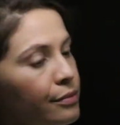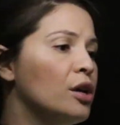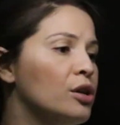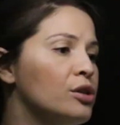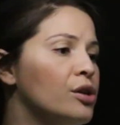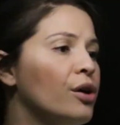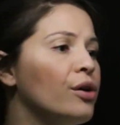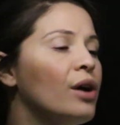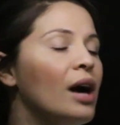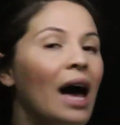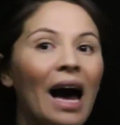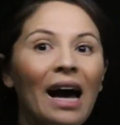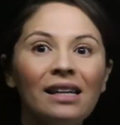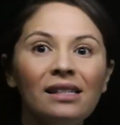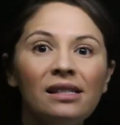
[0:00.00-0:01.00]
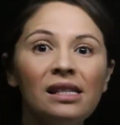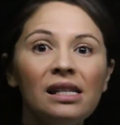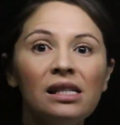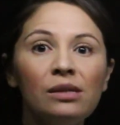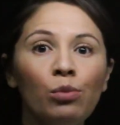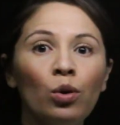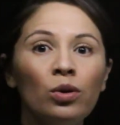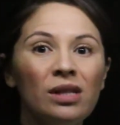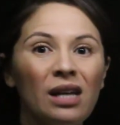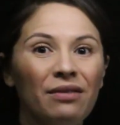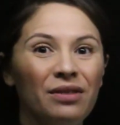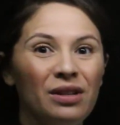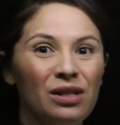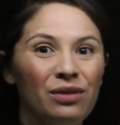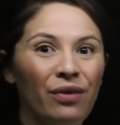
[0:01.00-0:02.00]
So as the small
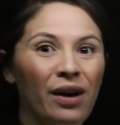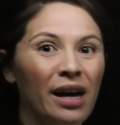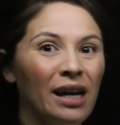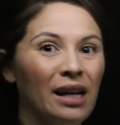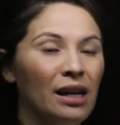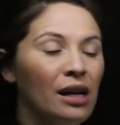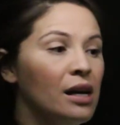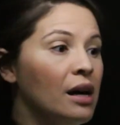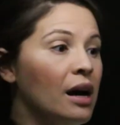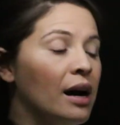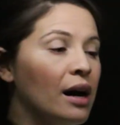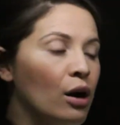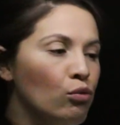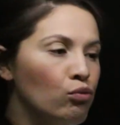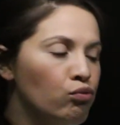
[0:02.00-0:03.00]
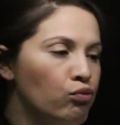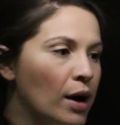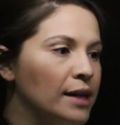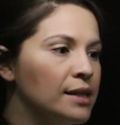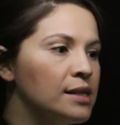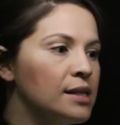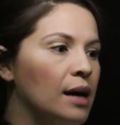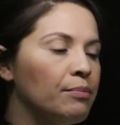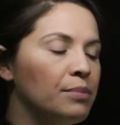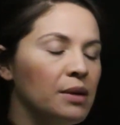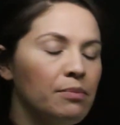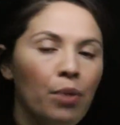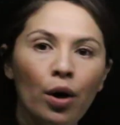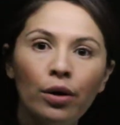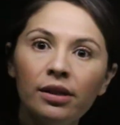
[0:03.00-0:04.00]
saphenous vein runs up the
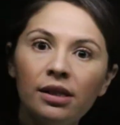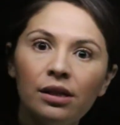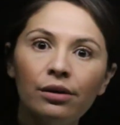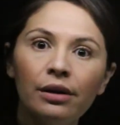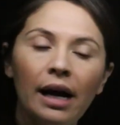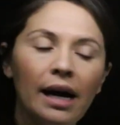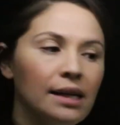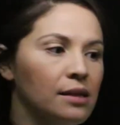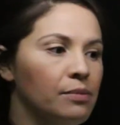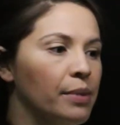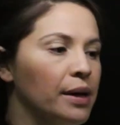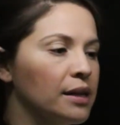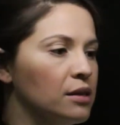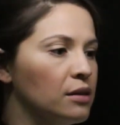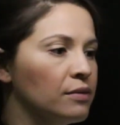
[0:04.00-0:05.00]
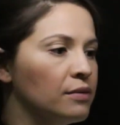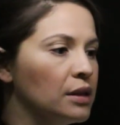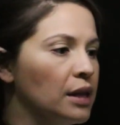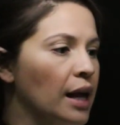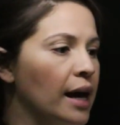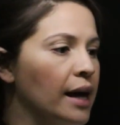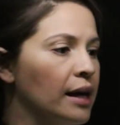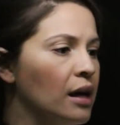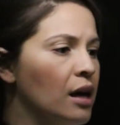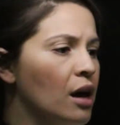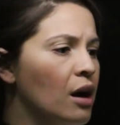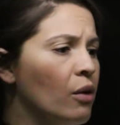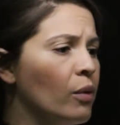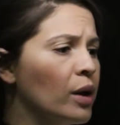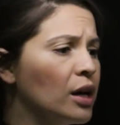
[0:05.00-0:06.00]
posterior aspect of the leg,
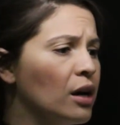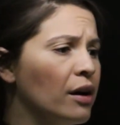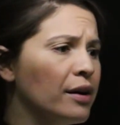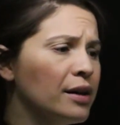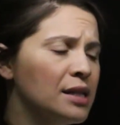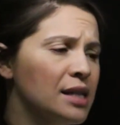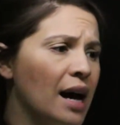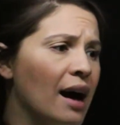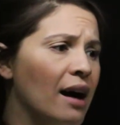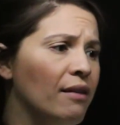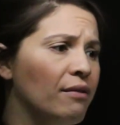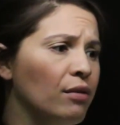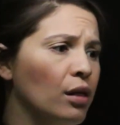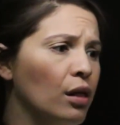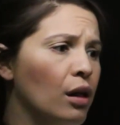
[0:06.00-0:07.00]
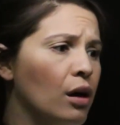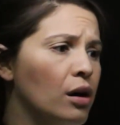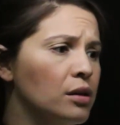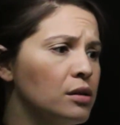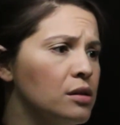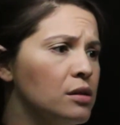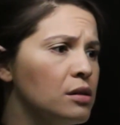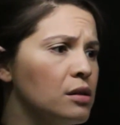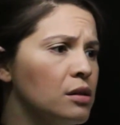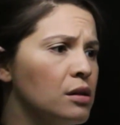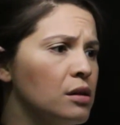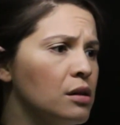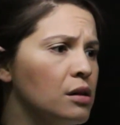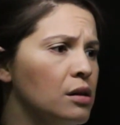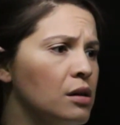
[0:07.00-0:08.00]
we're going to have lots
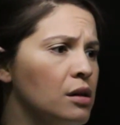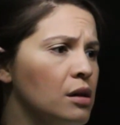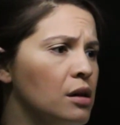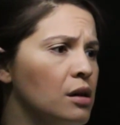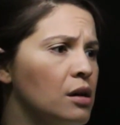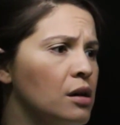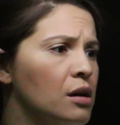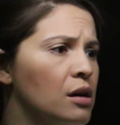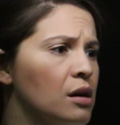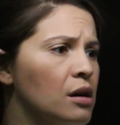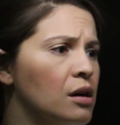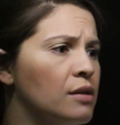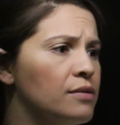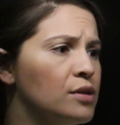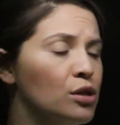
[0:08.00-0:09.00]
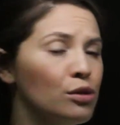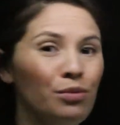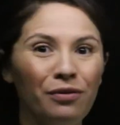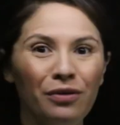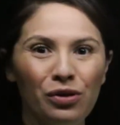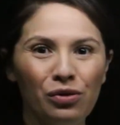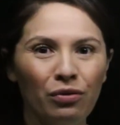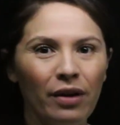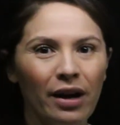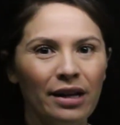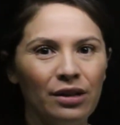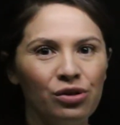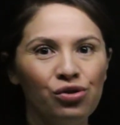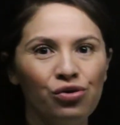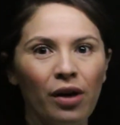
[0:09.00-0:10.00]
of superficial
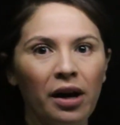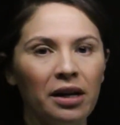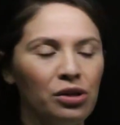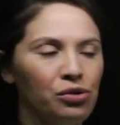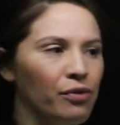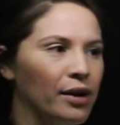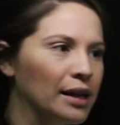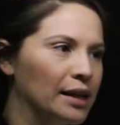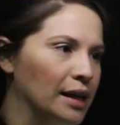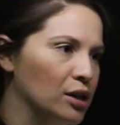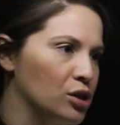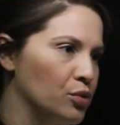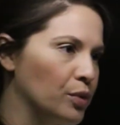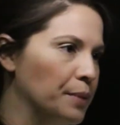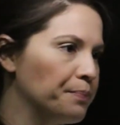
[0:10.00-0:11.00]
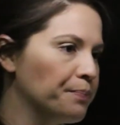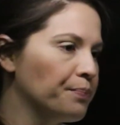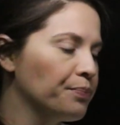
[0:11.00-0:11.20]
veins draining directly into it.